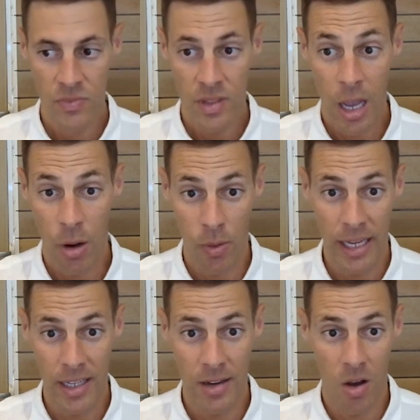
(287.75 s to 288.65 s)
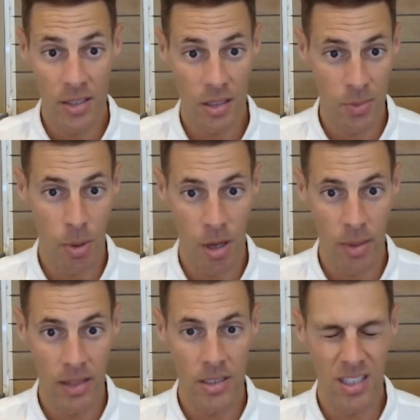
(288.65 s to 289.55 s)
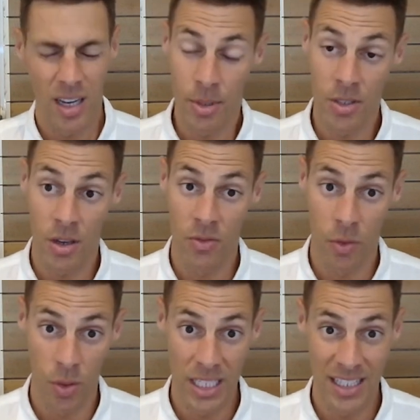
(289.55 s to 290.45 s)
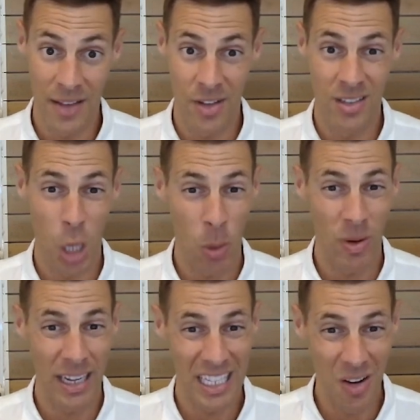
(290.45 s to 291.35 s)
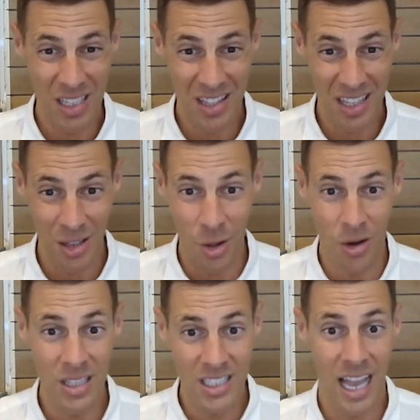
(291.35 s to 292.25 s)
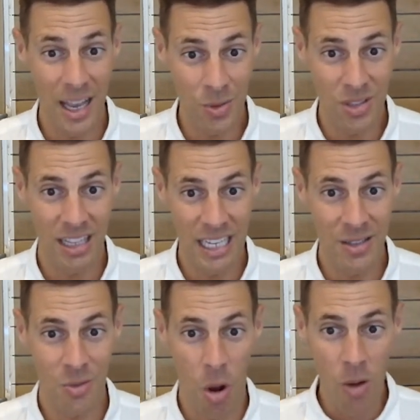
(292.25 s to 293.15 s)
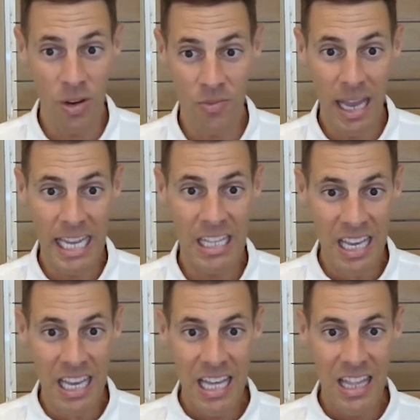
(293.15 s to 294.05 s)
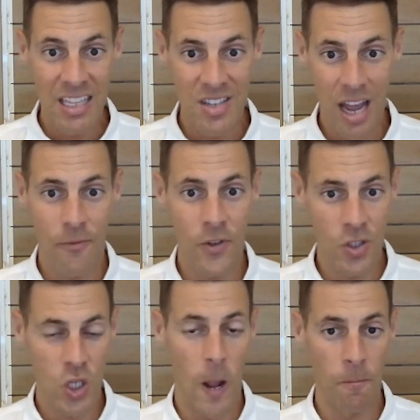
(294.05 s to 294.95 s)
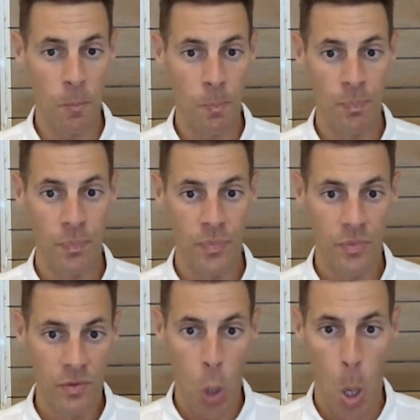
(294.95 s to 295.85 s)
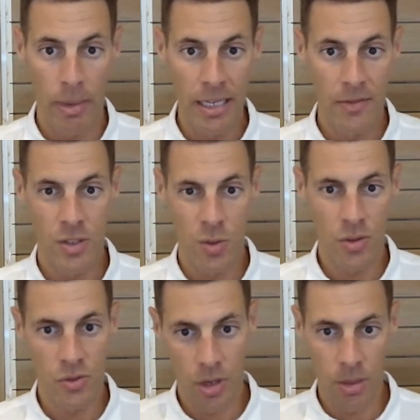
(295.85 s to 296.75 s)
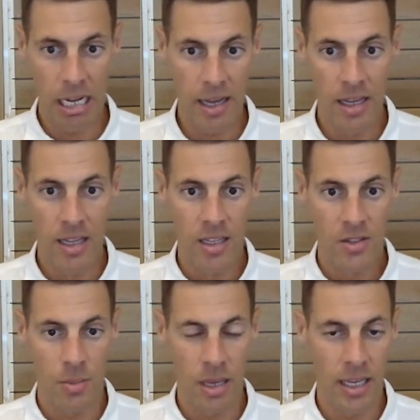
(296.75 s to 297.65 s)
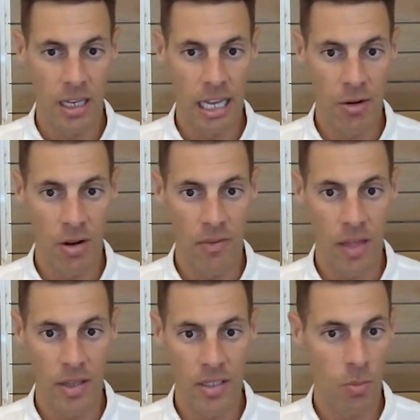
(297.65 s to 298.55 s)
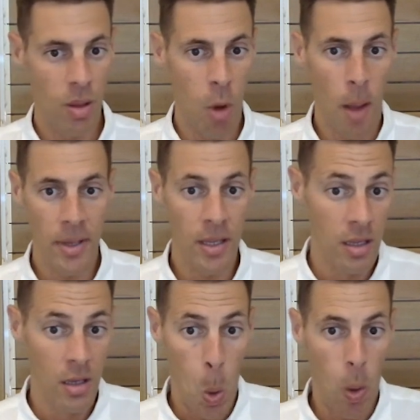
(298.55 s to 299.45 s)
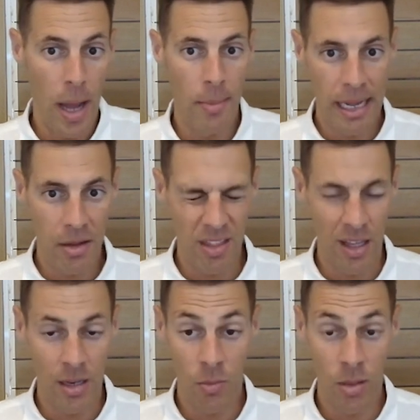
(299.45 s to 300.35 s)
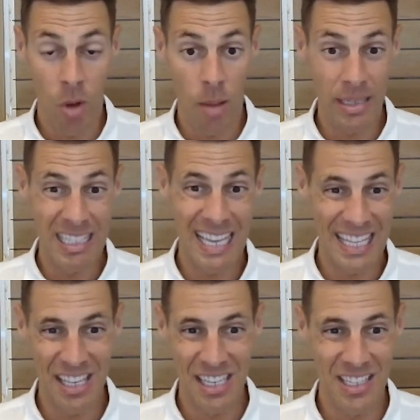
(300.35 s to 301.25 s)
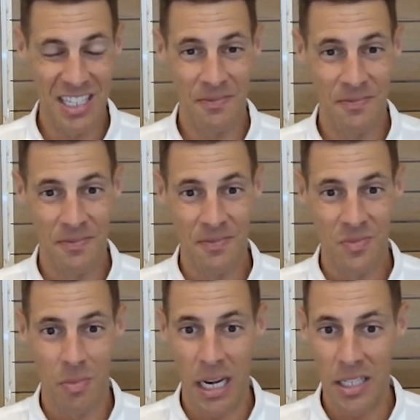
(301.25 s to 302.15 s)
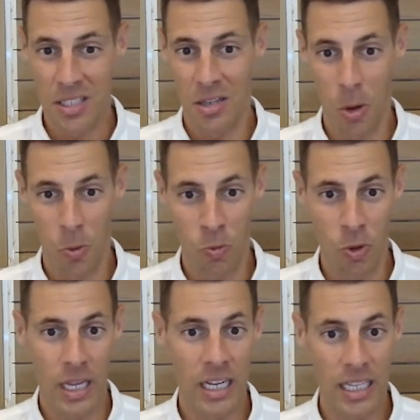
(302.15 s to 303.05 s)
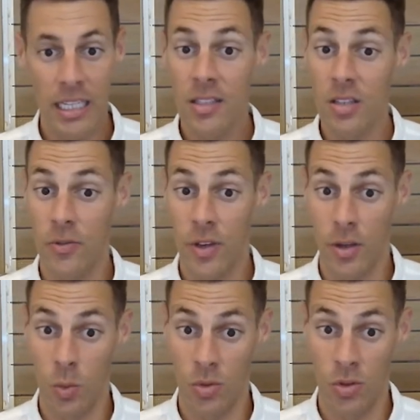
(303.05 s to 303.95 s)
Now, I recognise, and I spoke about this in episode 47, I recognise that a lot of sales leaders, right, we've made the toughest jump from individual contributor to being a leader of others. And we might be 1 month in, we might be 10 years in, but it's still a really difficult